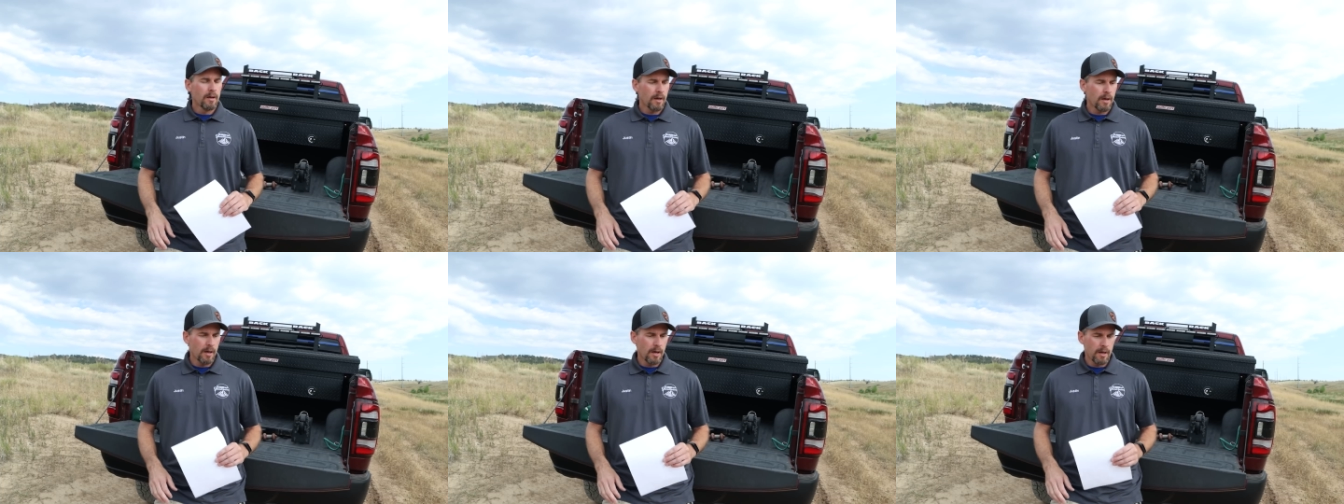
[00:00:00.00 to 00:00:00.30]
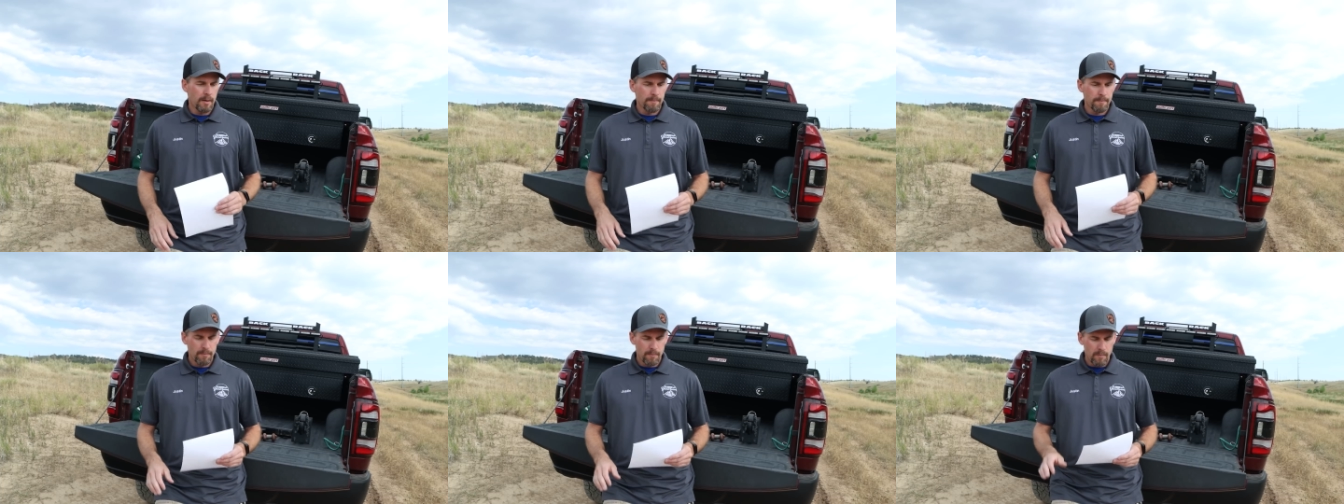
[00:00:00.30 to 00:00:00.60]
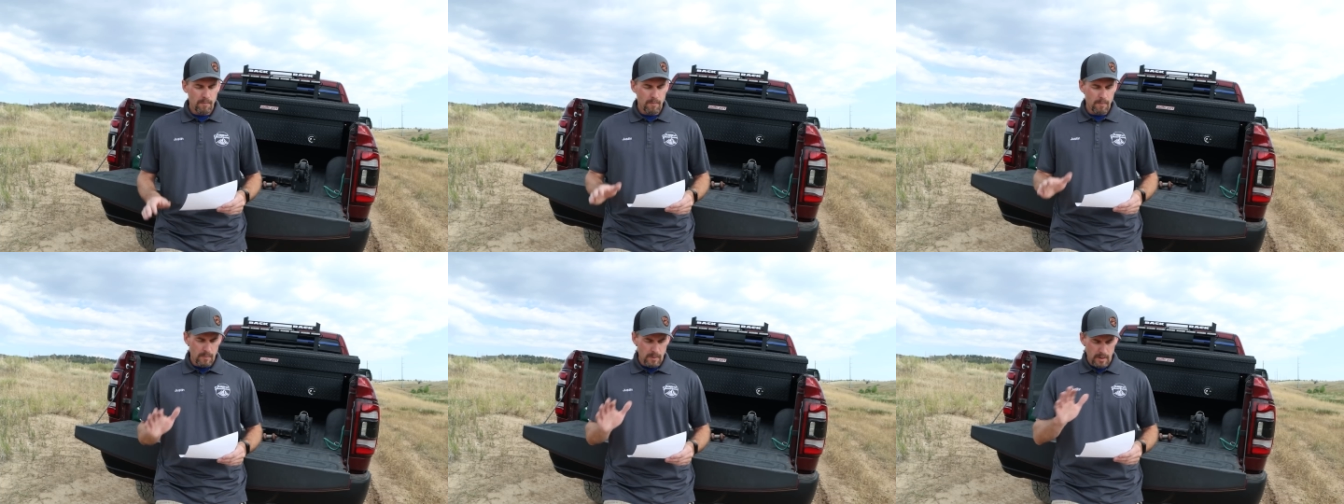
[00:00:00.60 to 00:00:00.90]
And
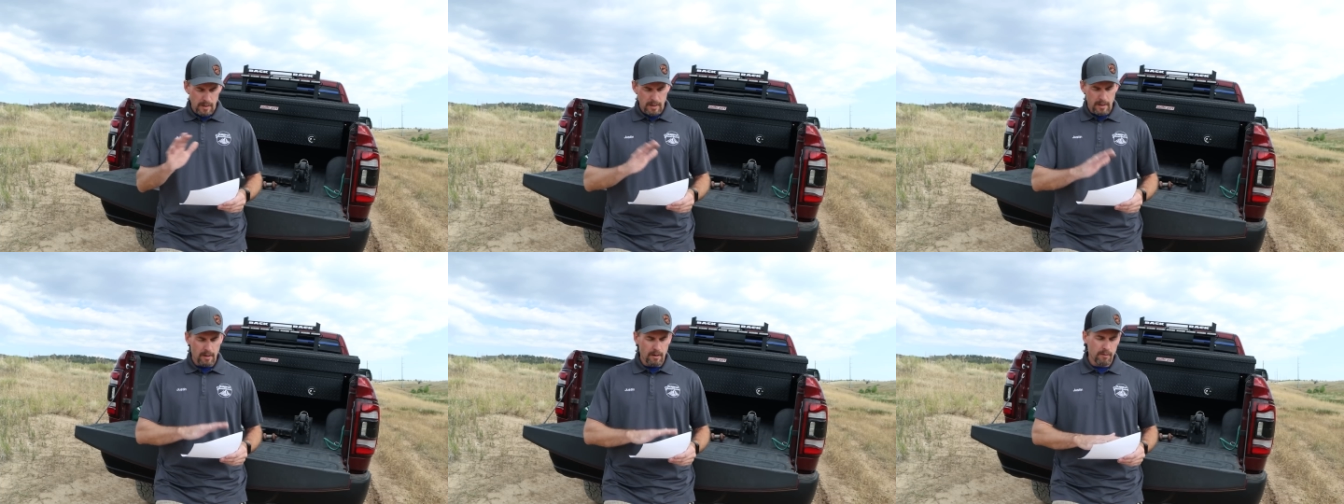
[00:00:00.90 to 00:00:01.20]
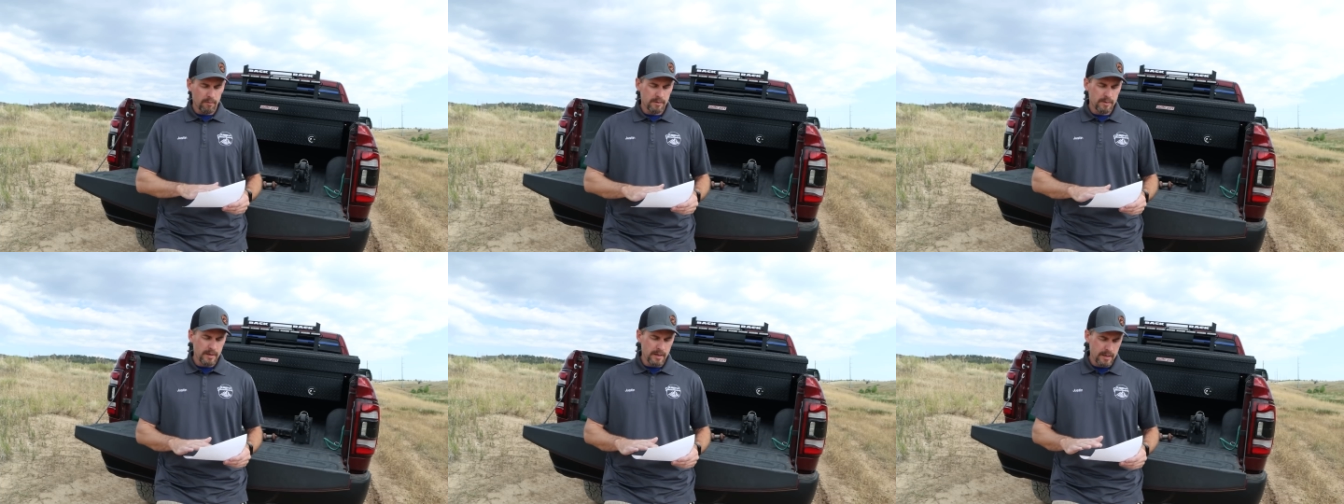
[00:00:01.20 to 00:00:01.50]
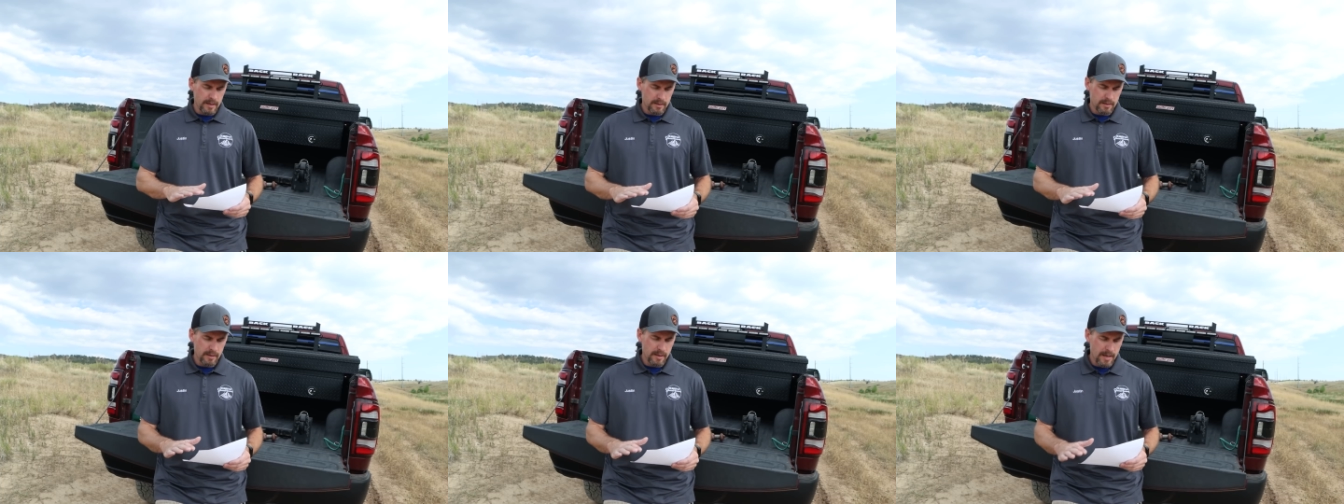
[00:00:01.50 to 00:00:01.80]
I'll
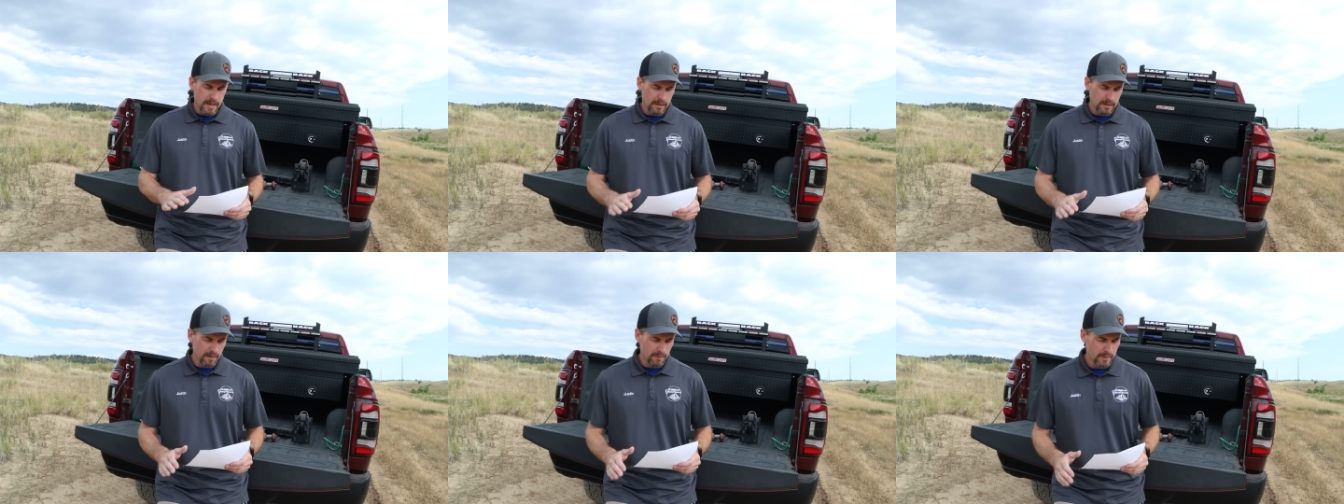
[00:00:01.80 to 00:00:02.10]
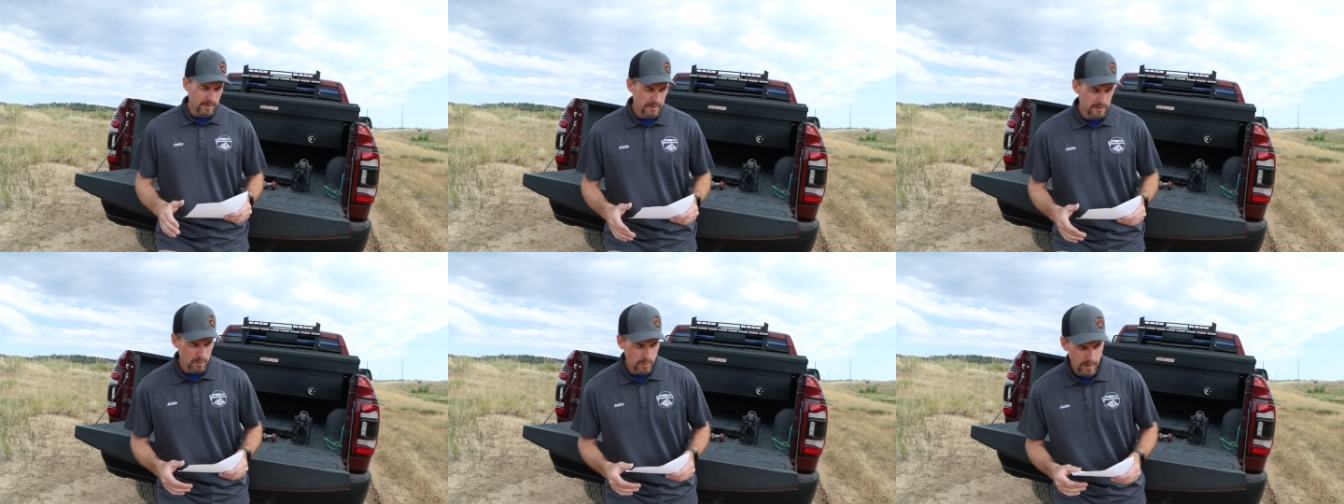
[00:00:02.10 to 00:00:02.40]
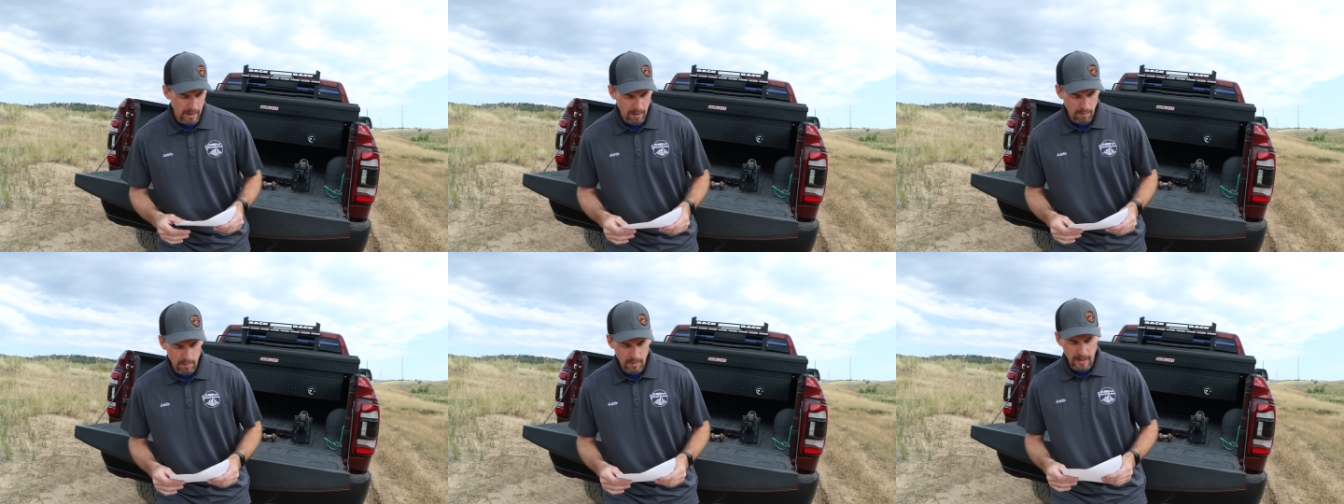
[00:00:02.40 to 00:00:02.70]
dig into that a little bit as
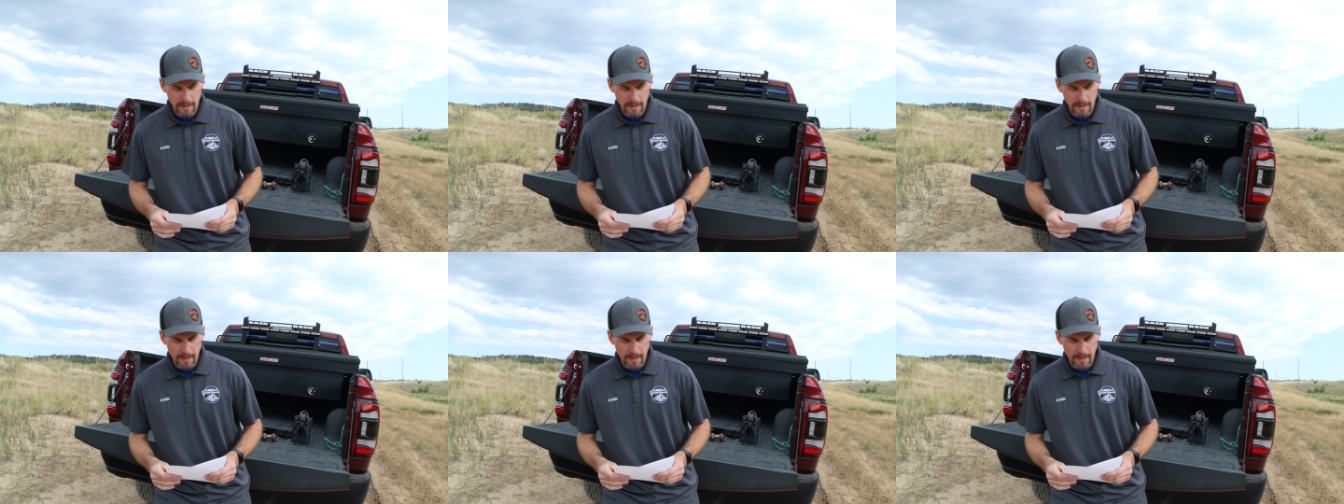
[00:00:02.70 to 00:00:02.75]
well.